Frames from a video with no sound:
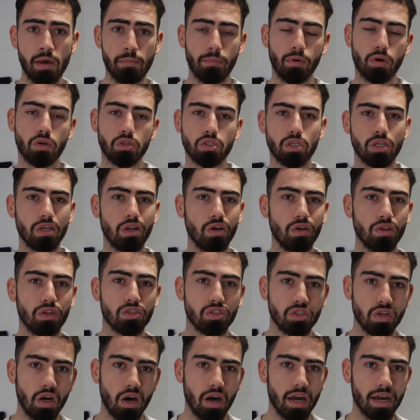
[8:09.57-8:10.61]
Because a lot of the
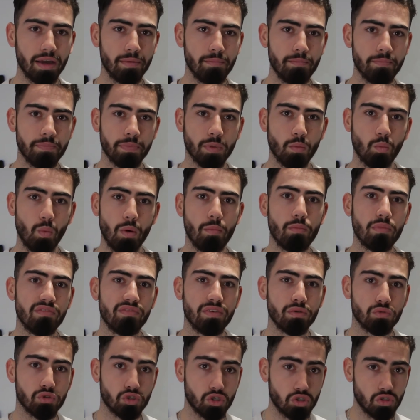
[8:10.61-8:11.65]
time, when we
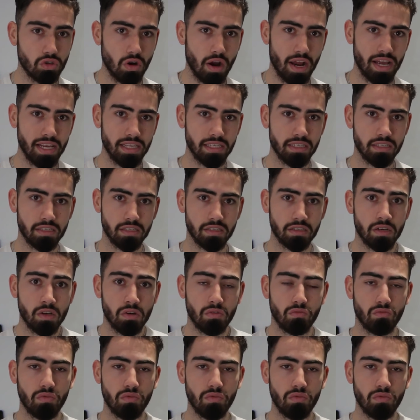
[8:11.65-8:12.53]
feel stressed,